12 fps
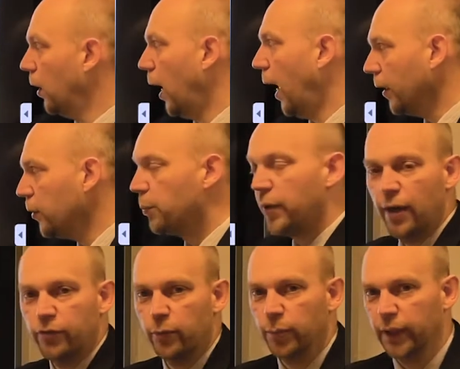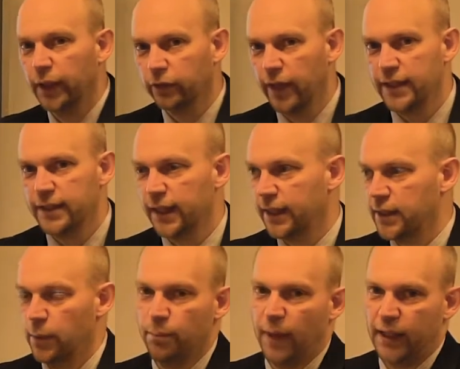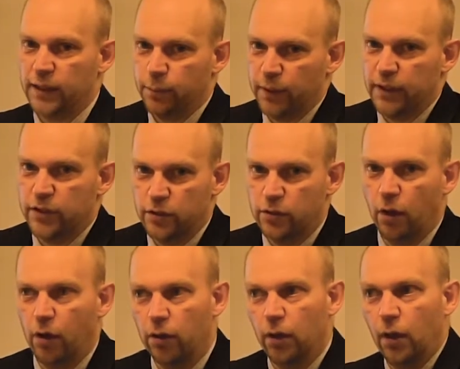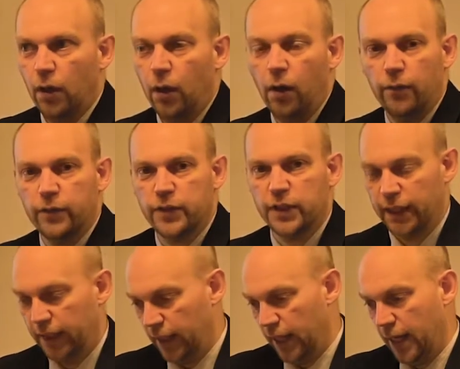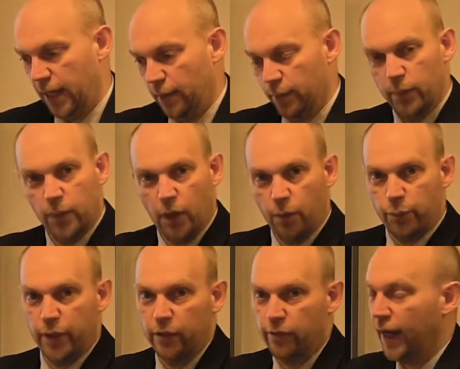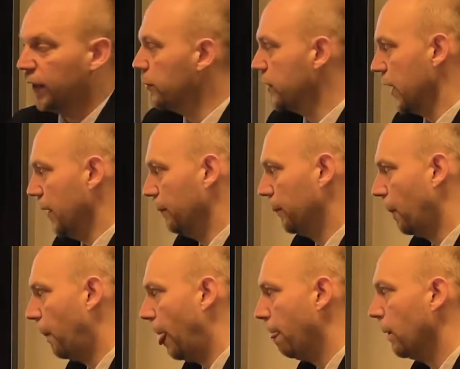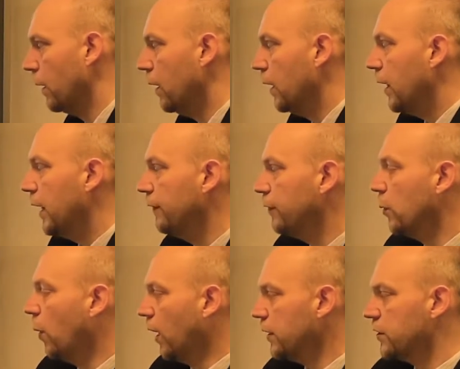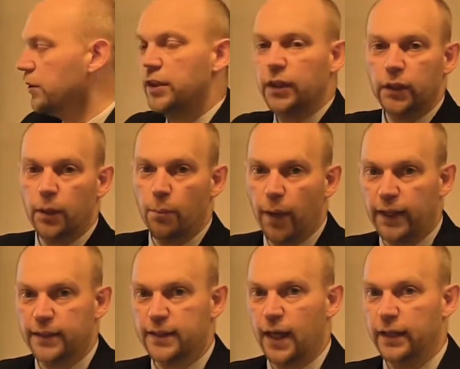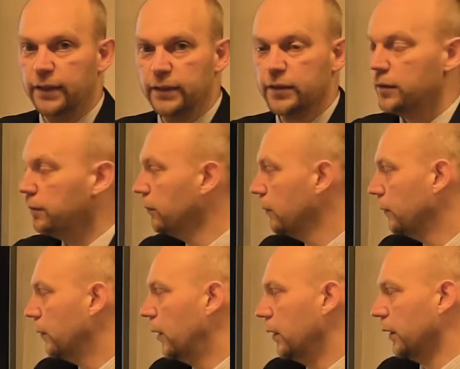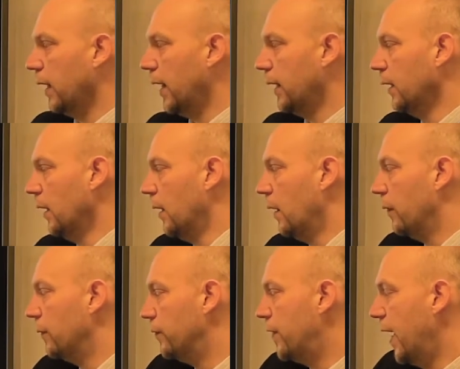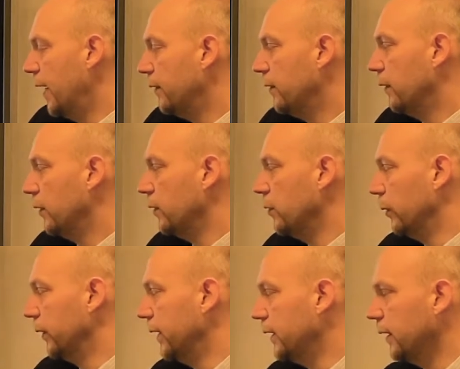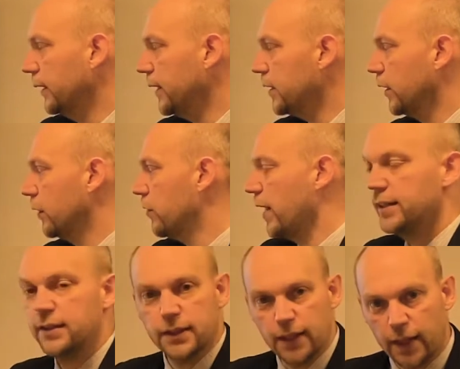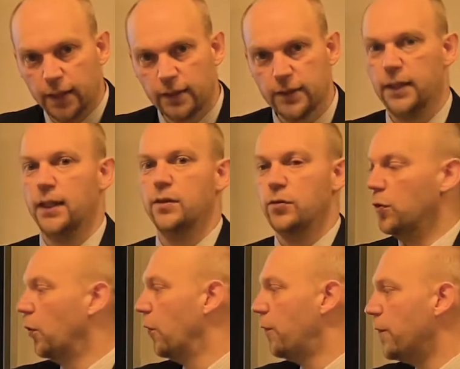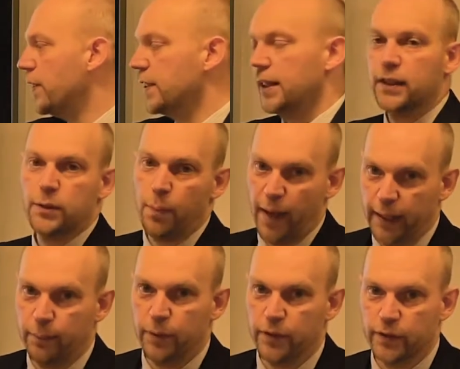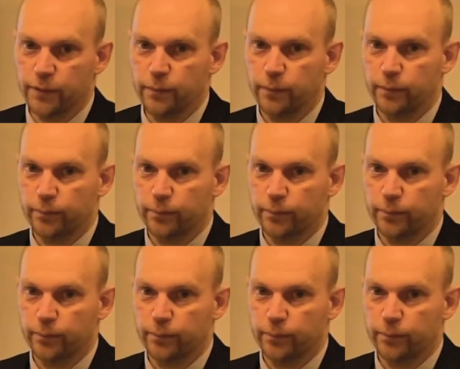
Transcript: and preferably a grade 6 in maths, but it's not obviously a prerequisite. If you are studying combined science, okay, then you will need at least a grade 6 in your physics papers.